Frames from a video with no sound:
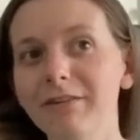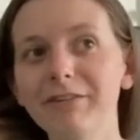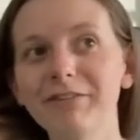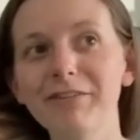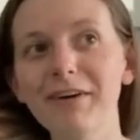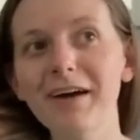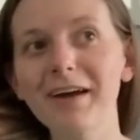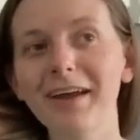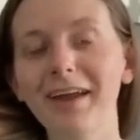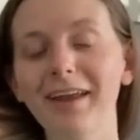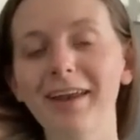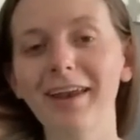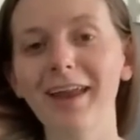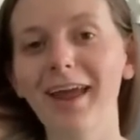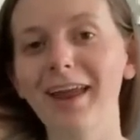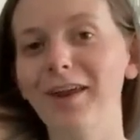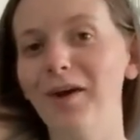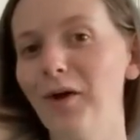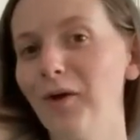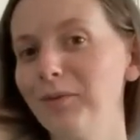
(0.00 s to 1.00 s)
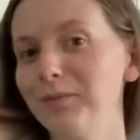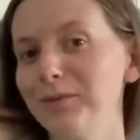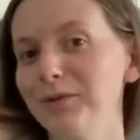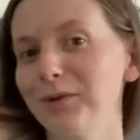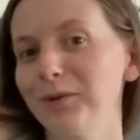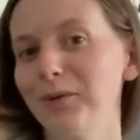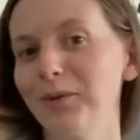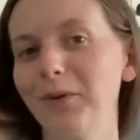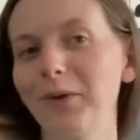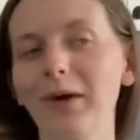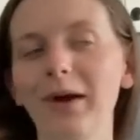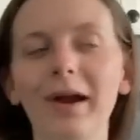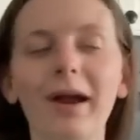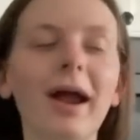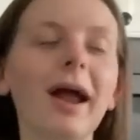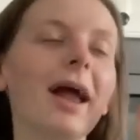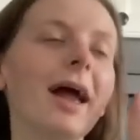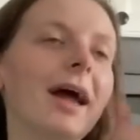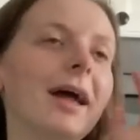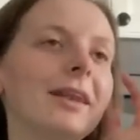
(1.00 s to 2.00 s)
fun and home decor
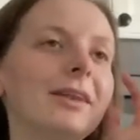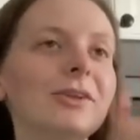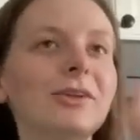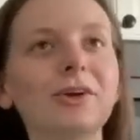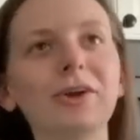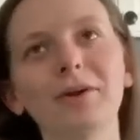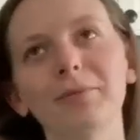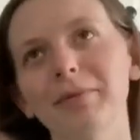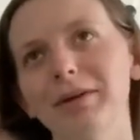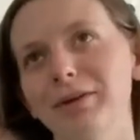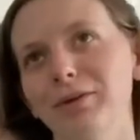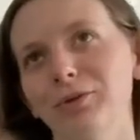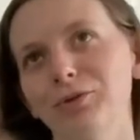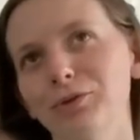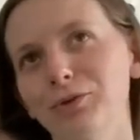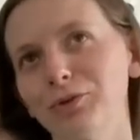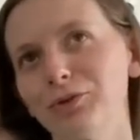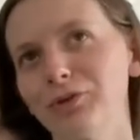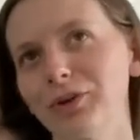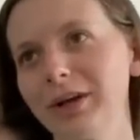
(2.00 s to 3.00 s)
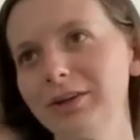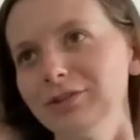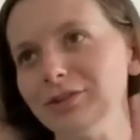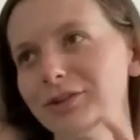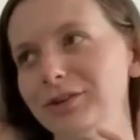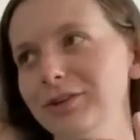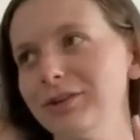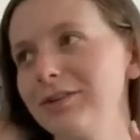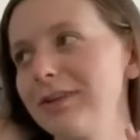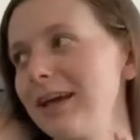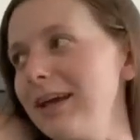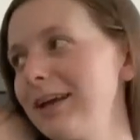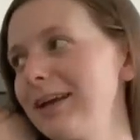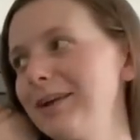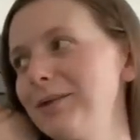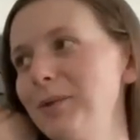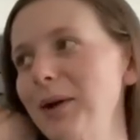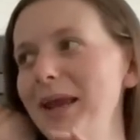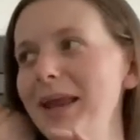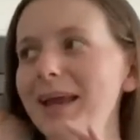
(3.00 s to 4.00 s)
and look at all my neutral treasures and I went